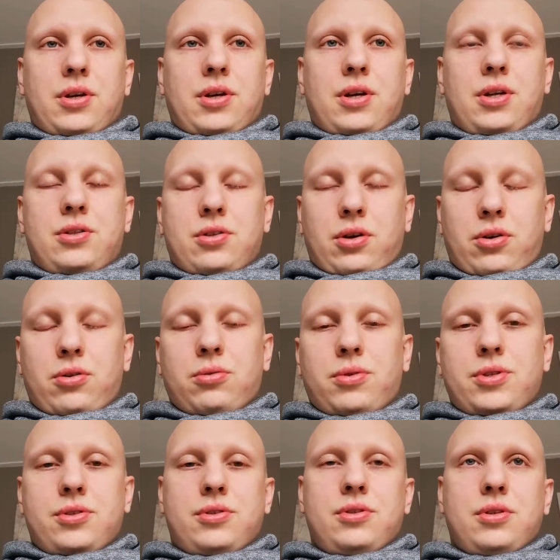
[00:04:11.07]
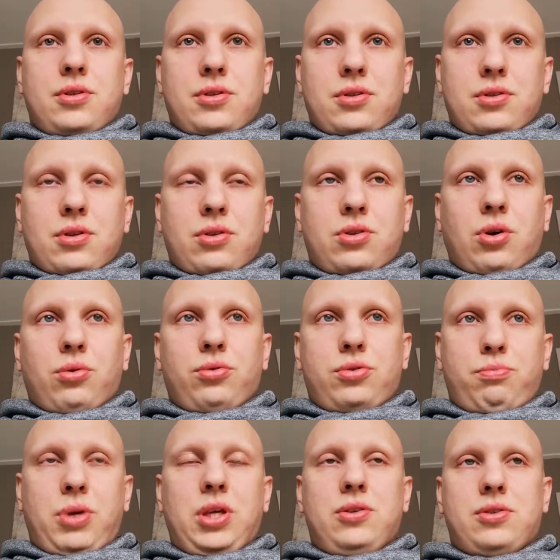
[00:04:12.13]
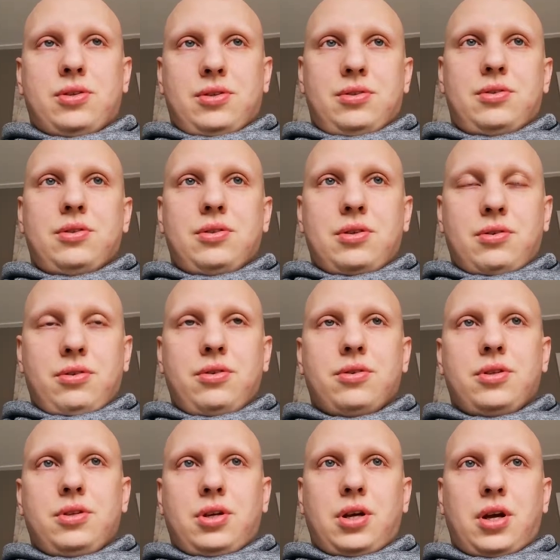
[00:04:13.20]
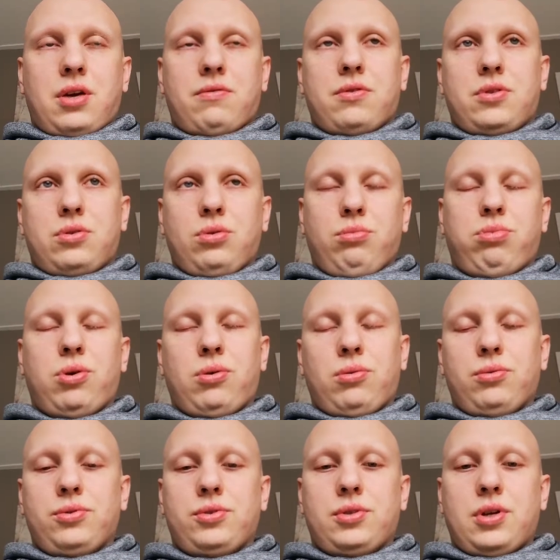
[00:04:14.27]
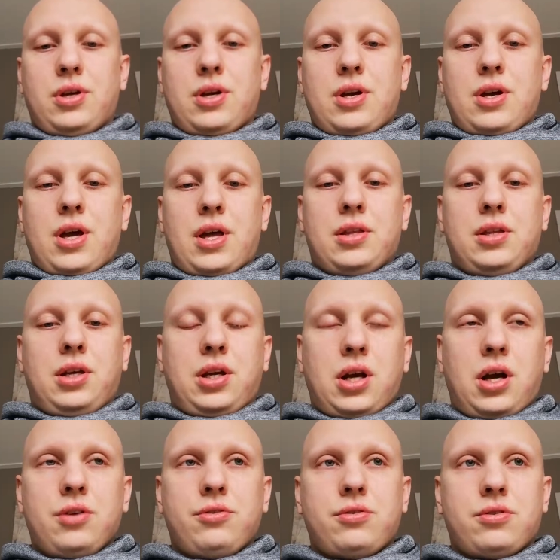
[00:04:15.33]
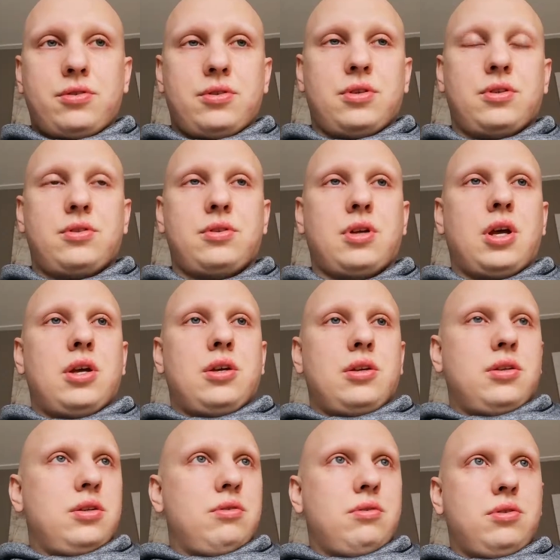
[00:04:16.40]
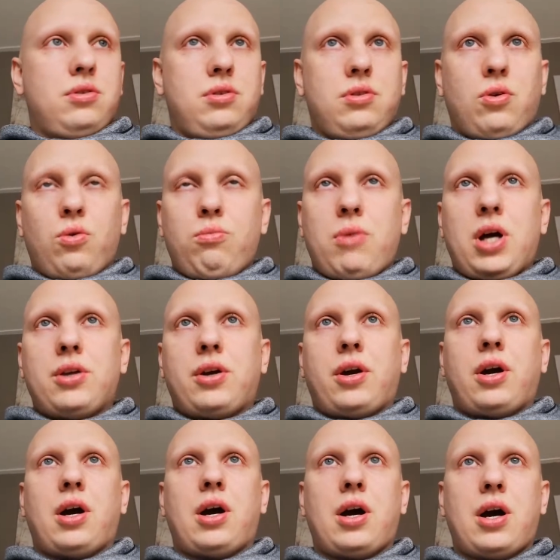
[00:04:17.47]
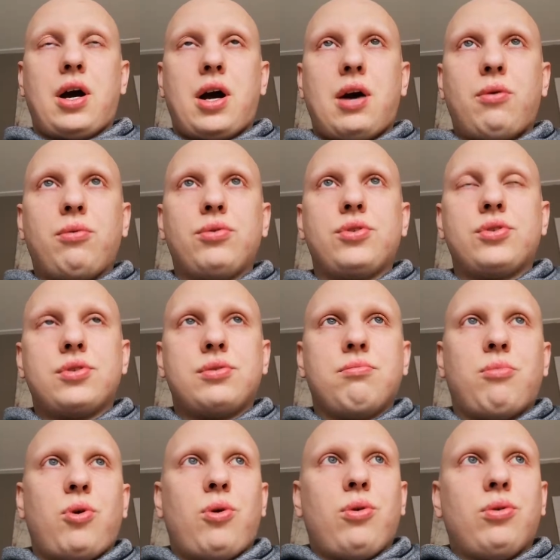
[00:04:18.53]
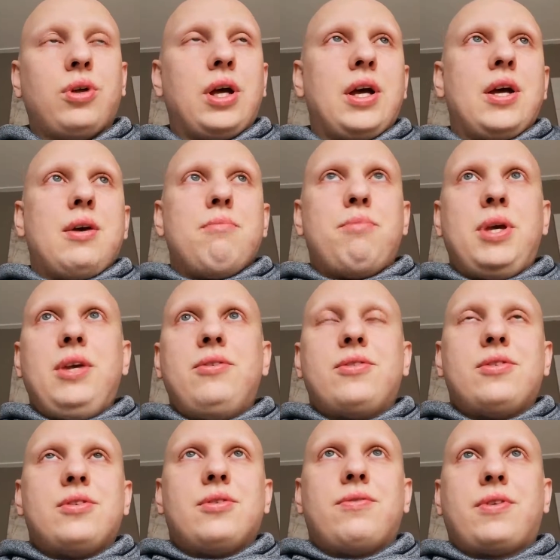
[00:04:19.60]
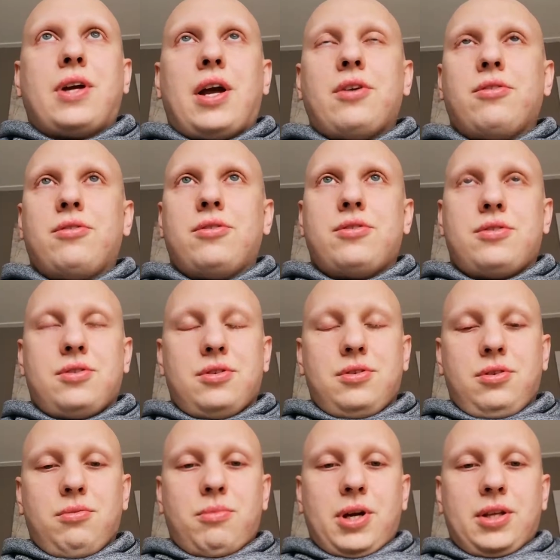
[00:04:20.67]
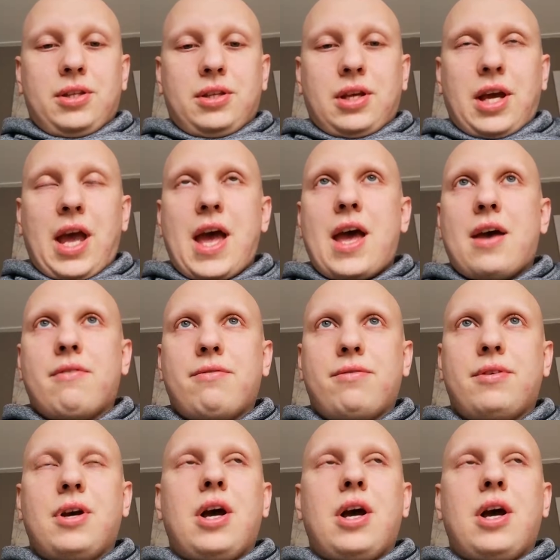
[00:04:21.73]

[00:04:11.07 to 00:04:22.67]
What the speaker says: It's always those pieces, they're gonna have two poles. And the consciousness, no matter how small pieces of consciousness you might have,